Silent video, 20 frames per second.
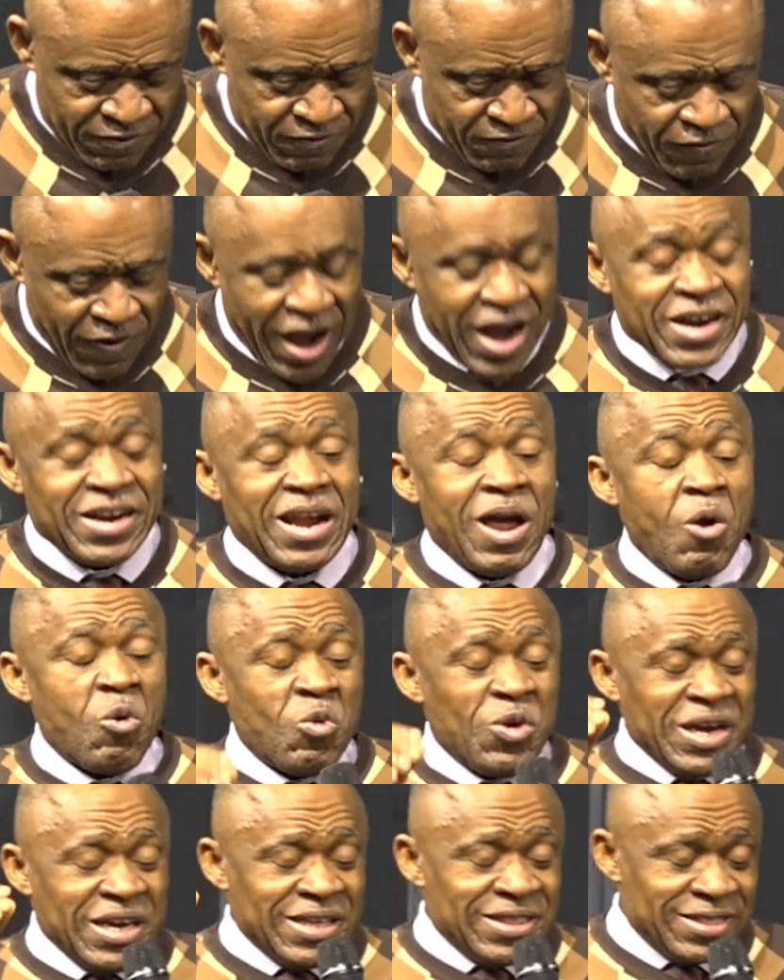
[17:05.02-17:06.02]
Father,
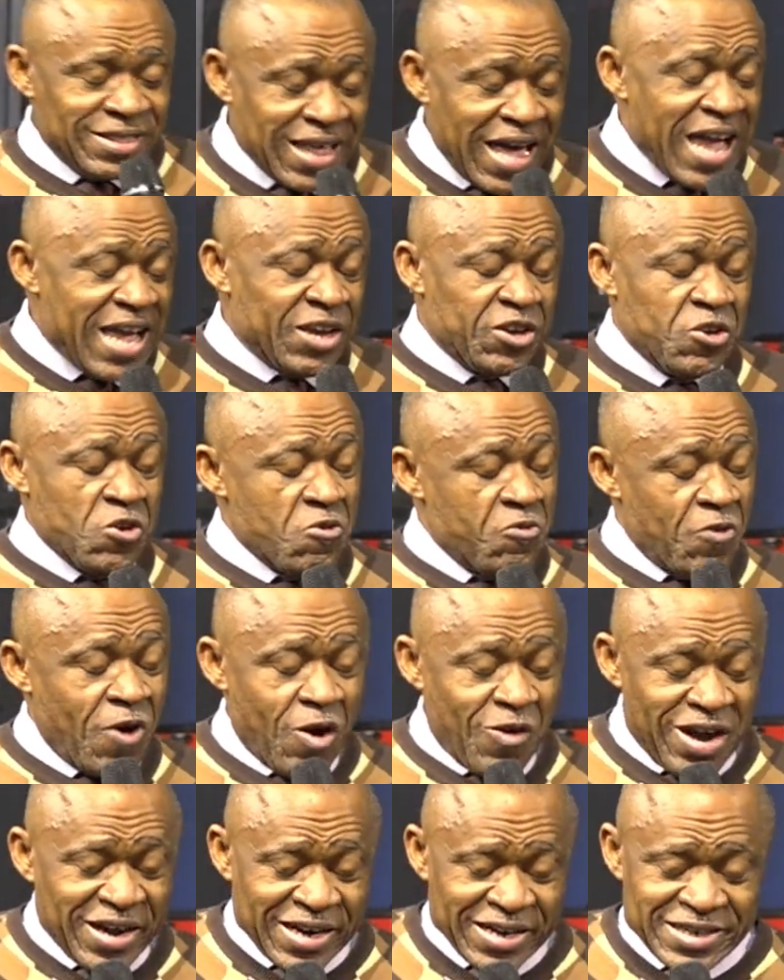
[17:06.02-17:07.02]
we thank you for
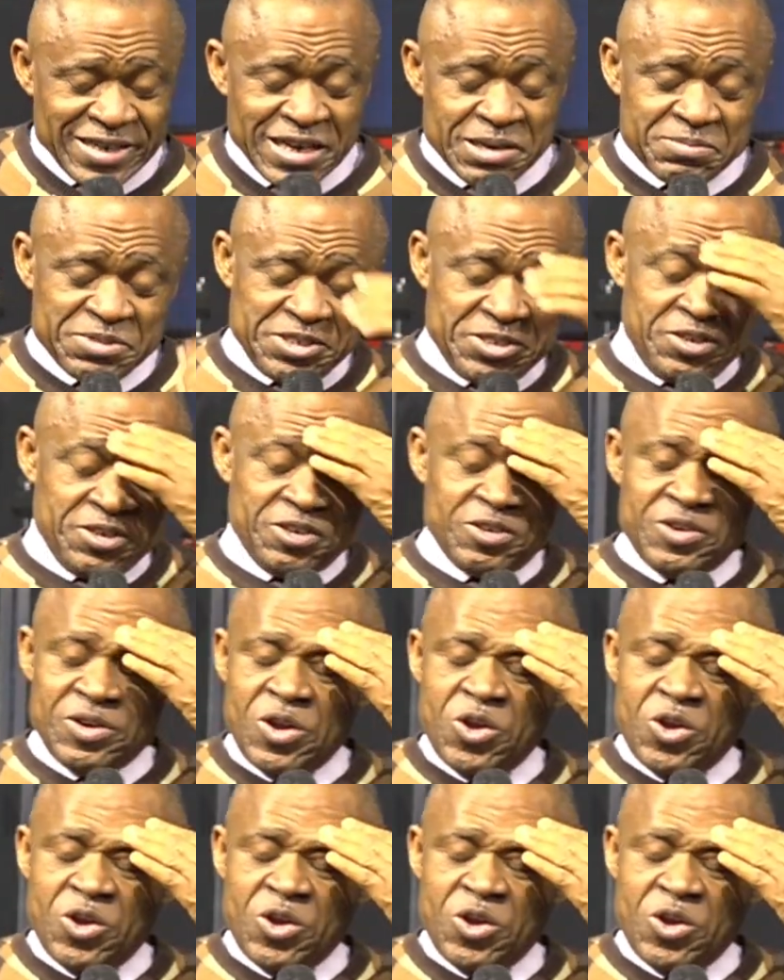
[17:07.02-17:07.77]
our redemption.